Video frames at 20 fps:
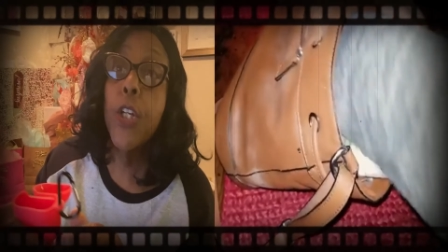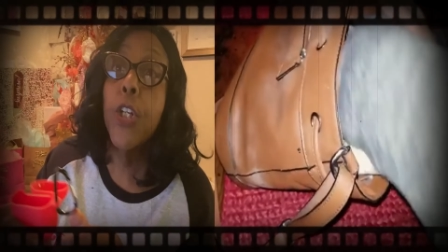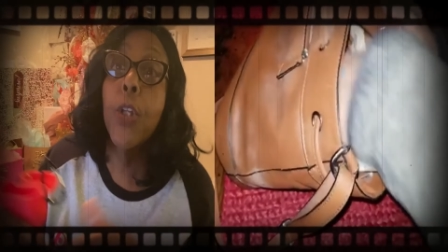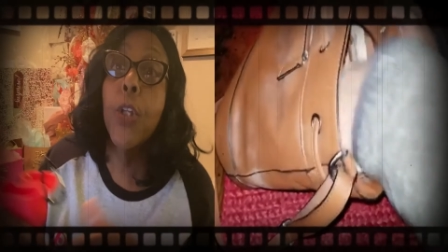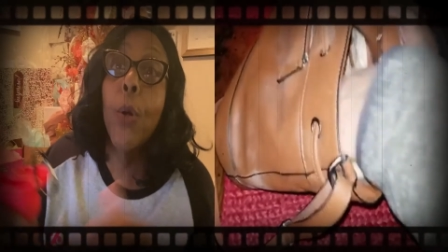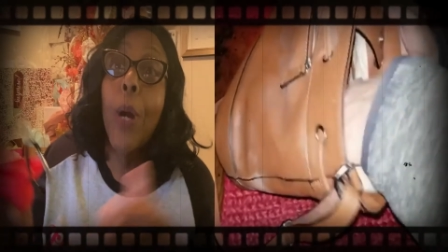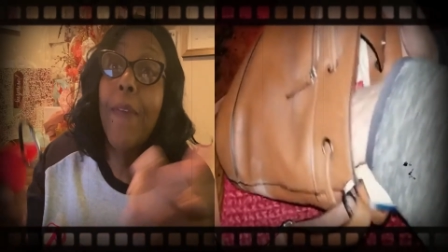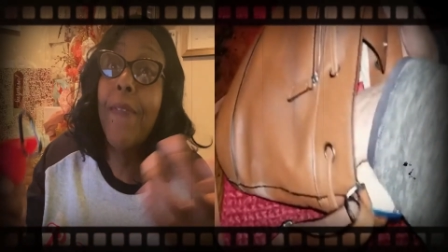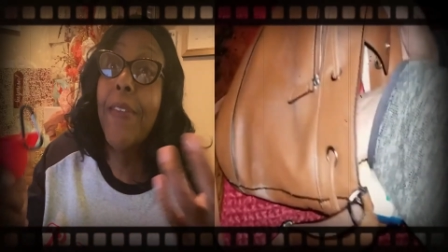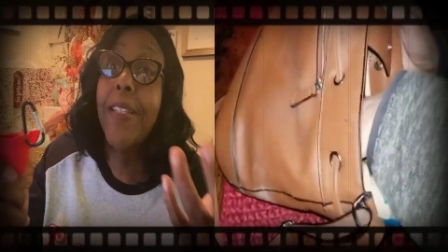You
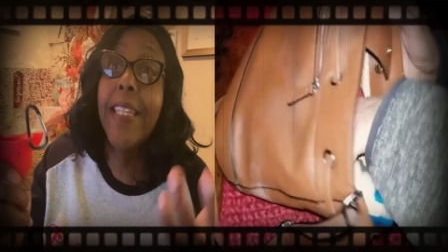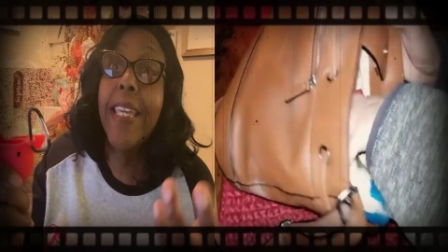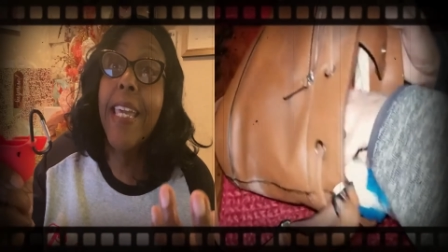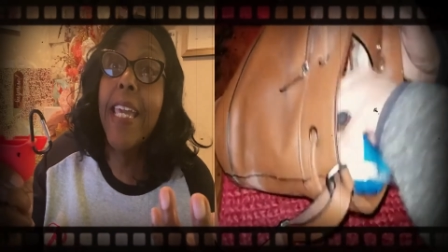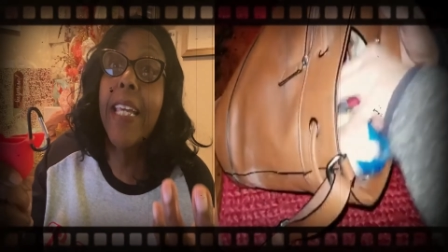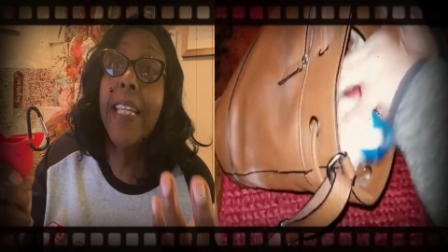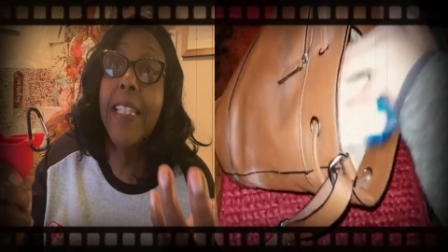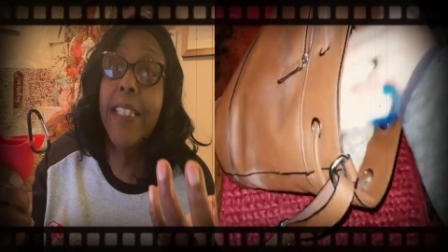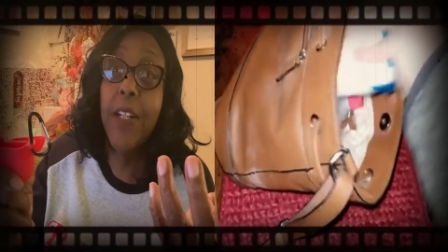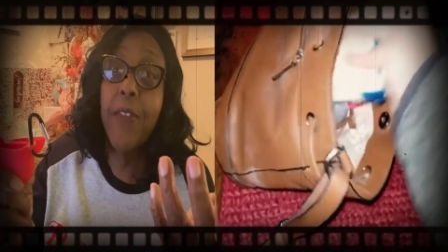don't have to
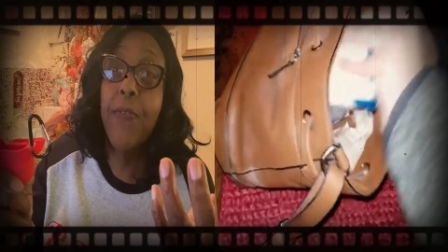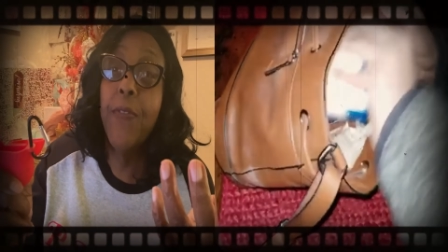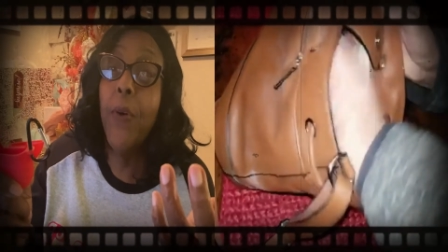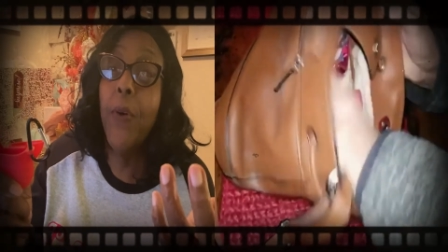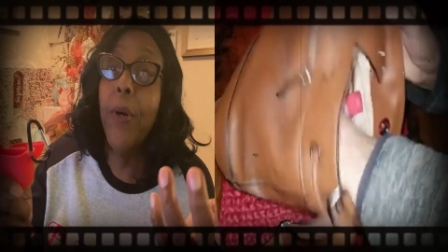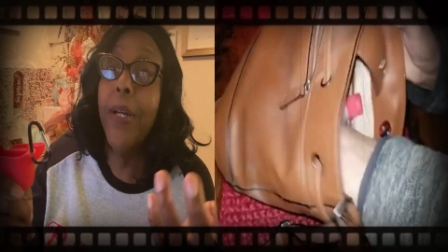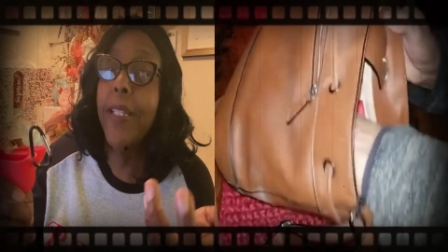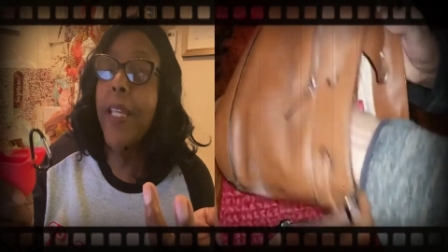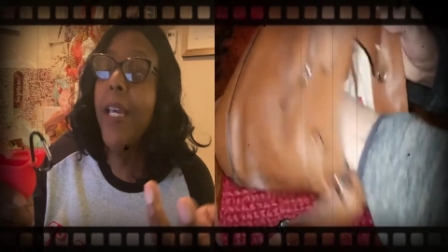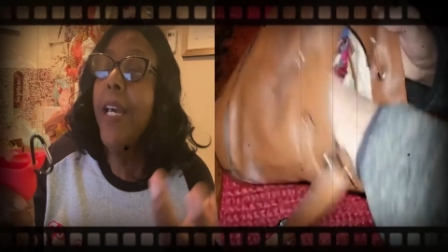dig and look
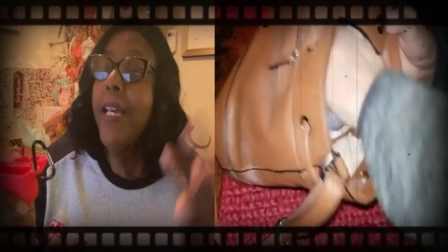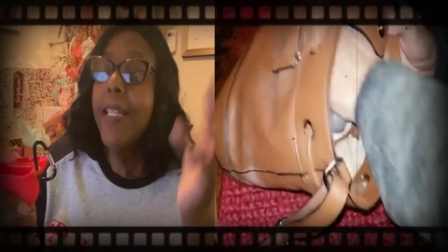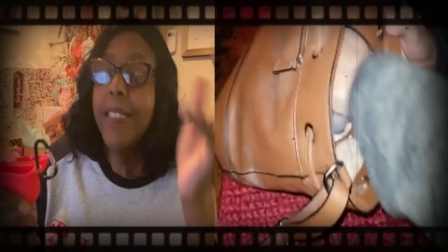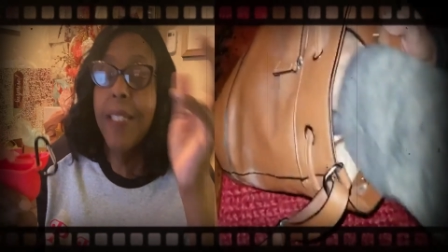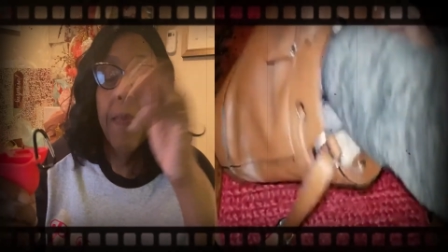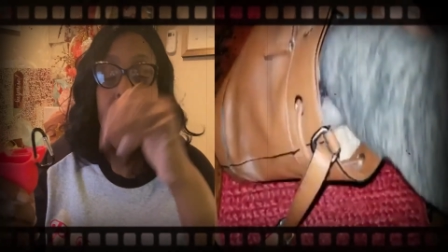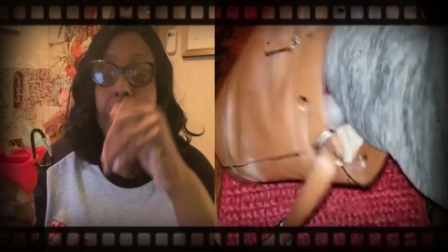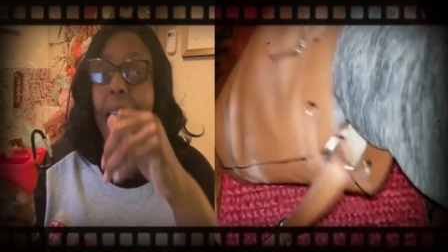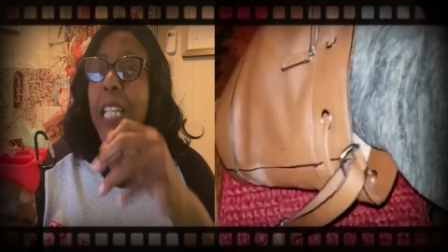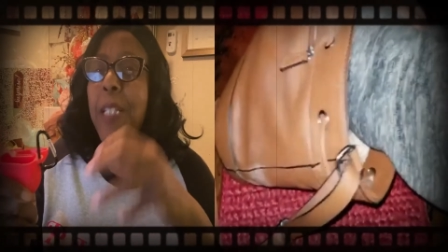for it.
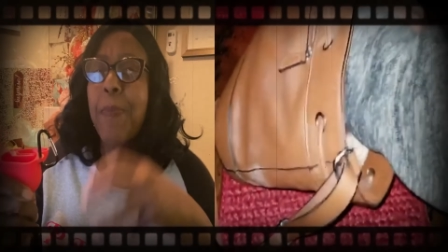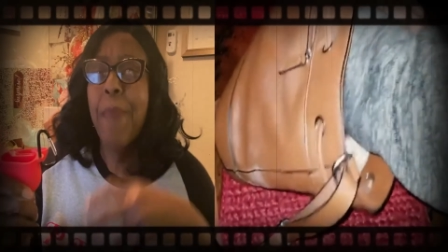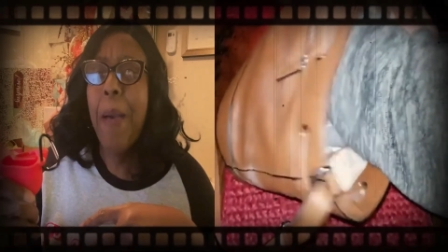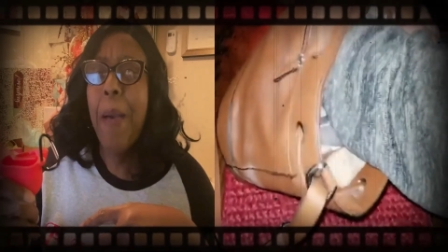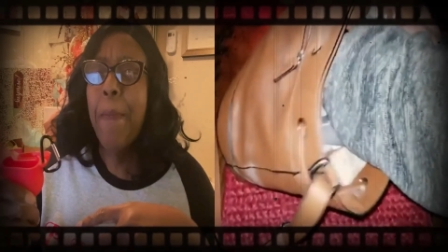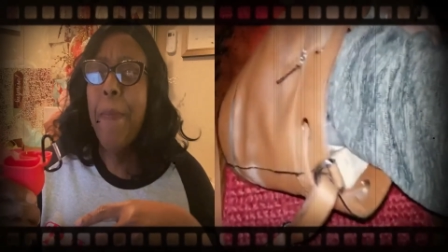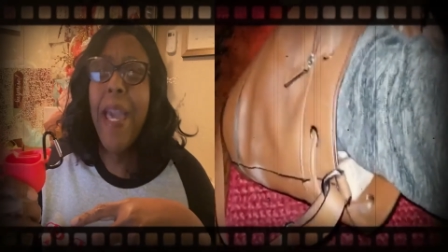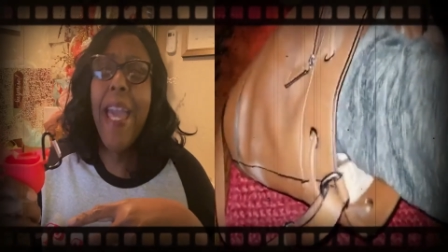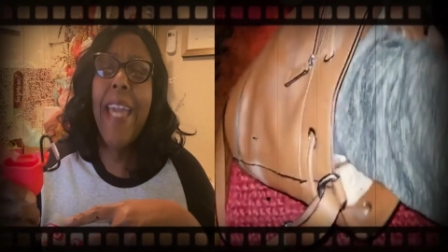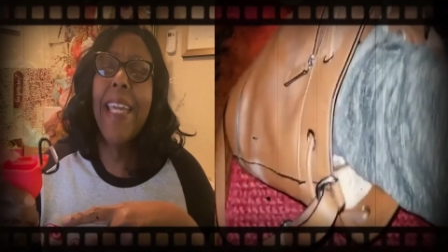Sometimes
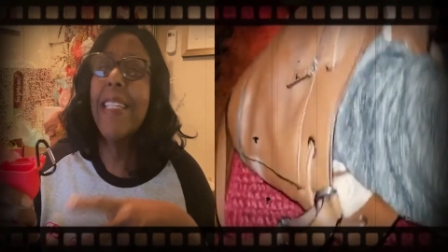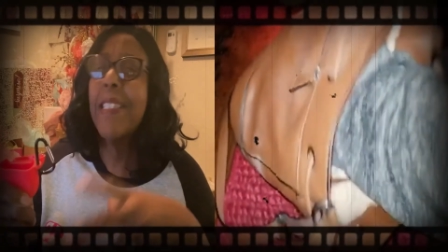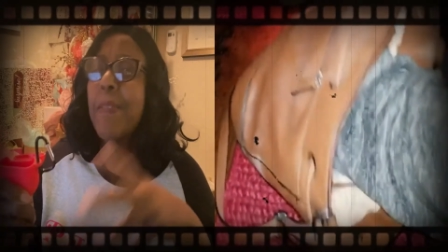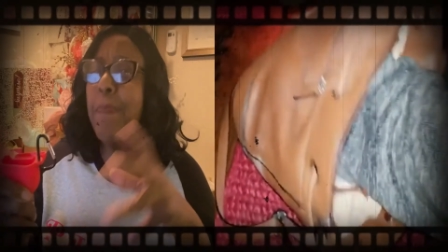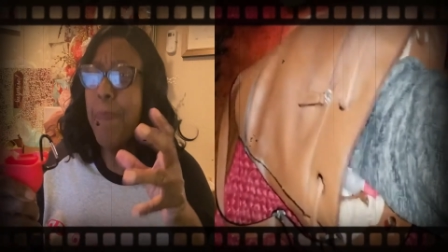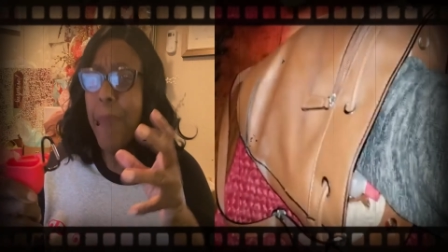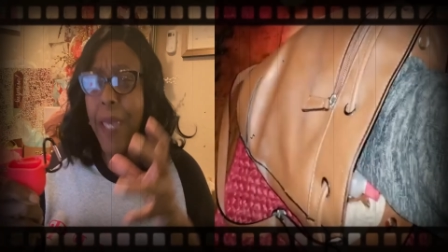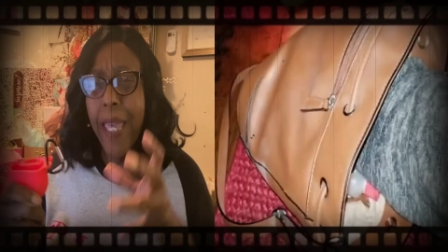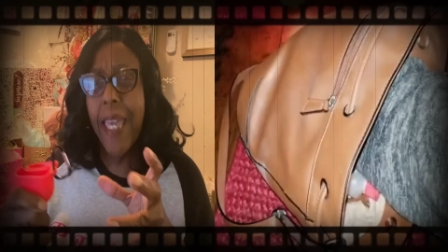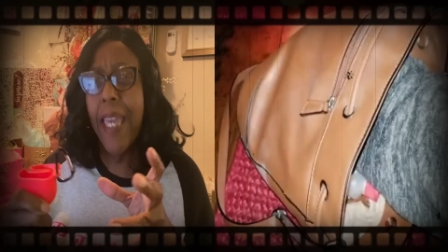my bag is
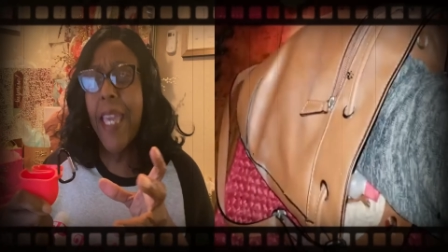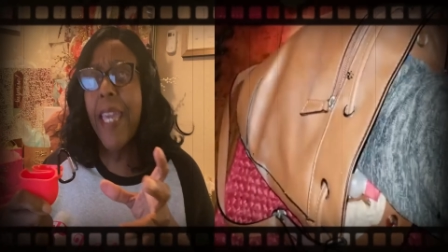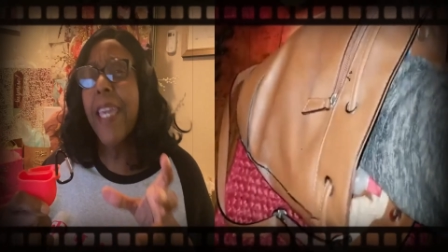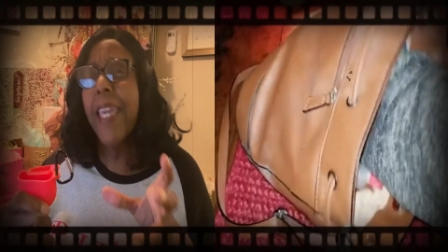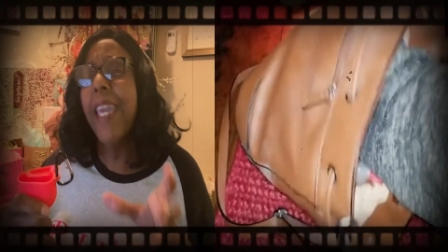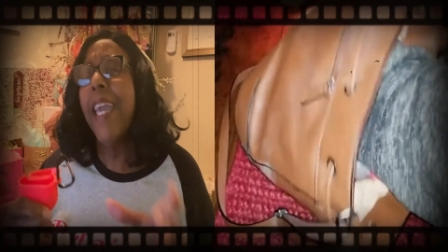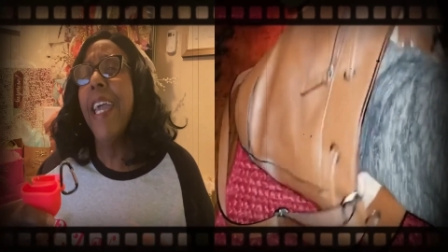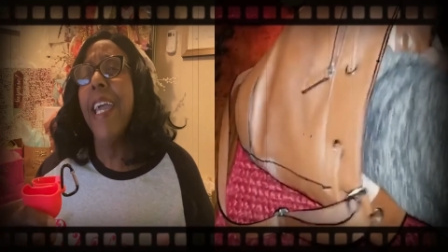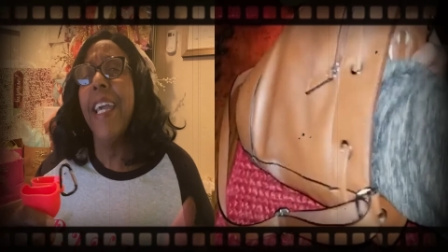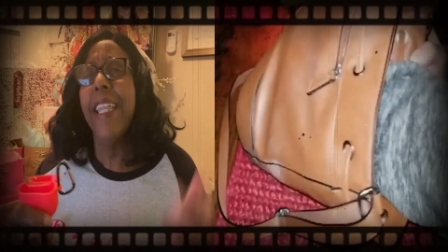big
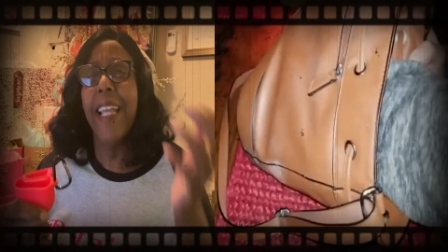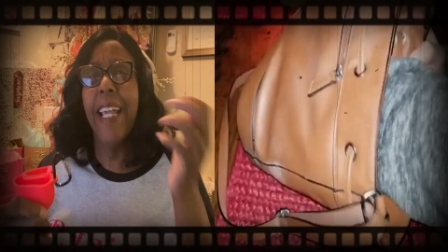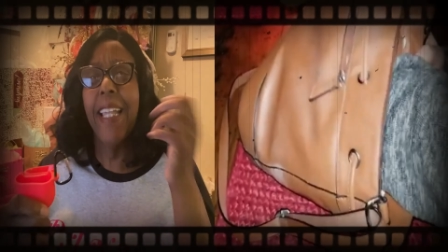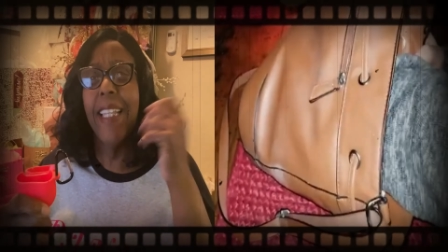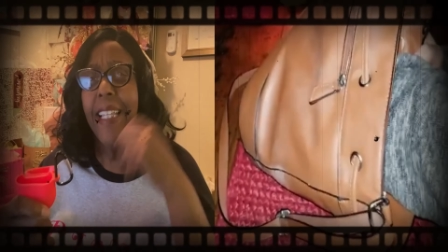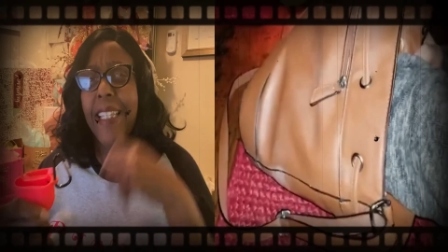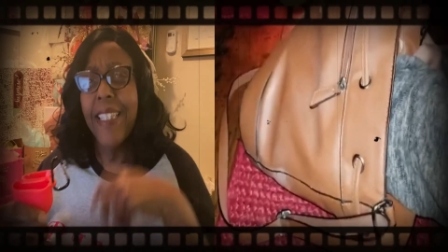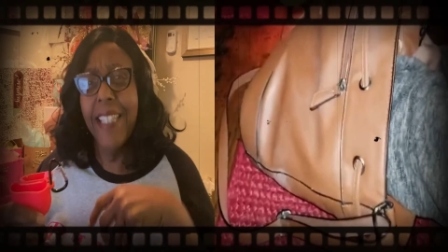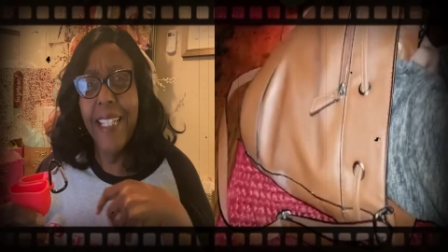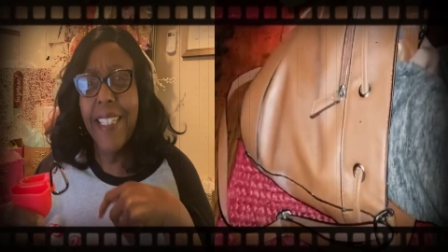and it got
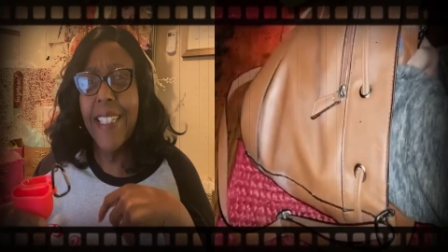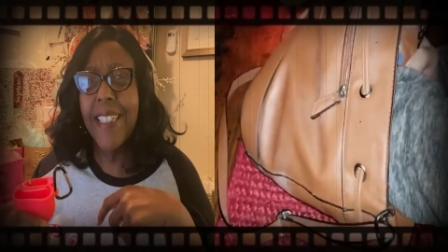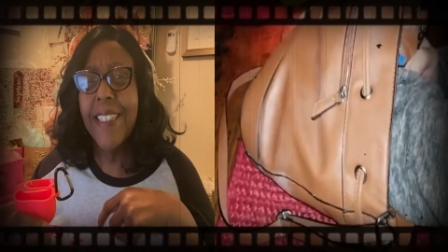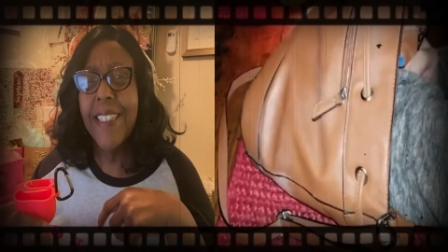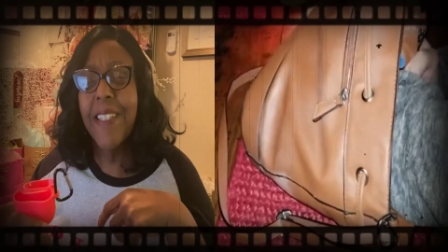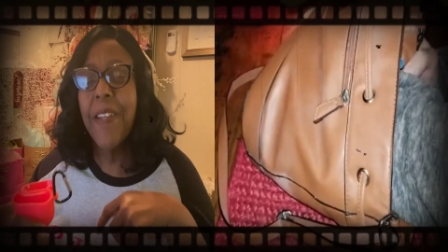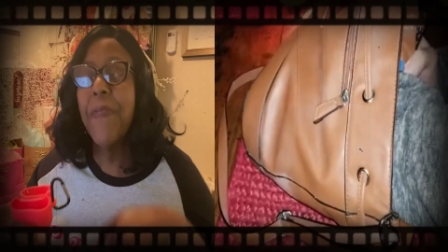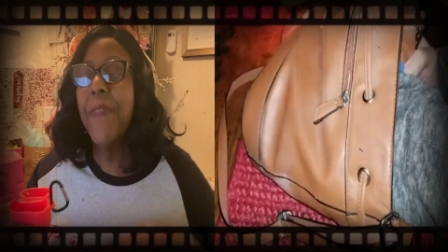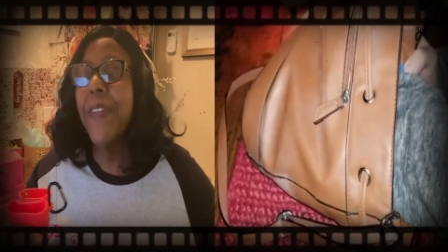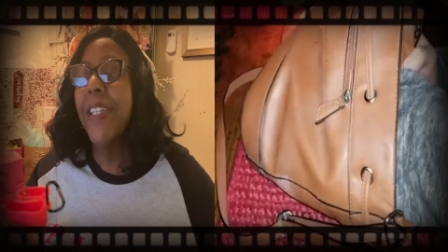a lot of
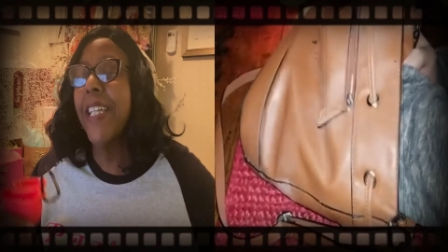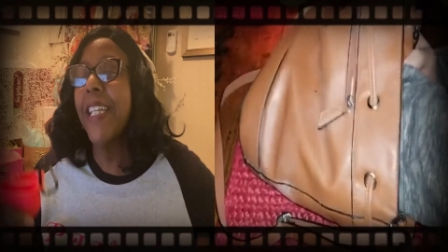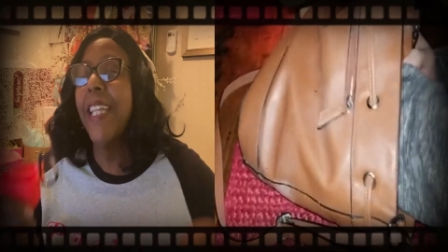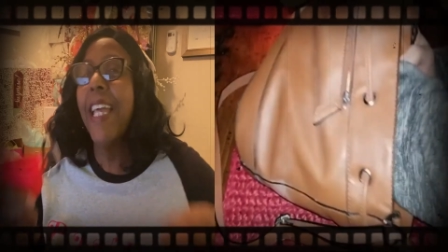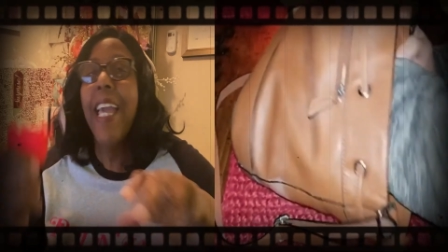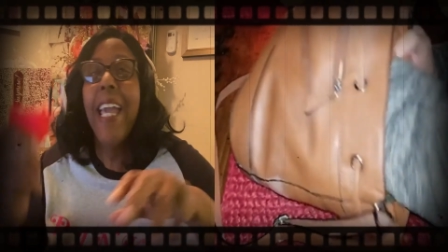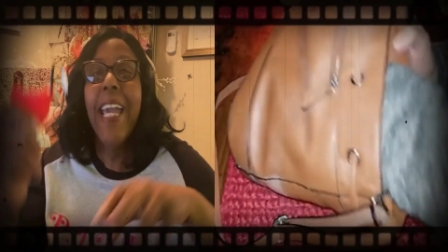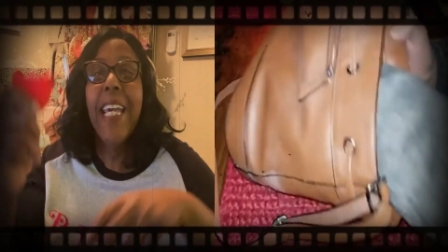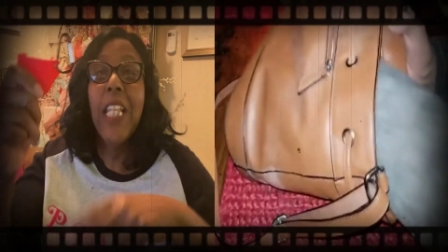stuff in it,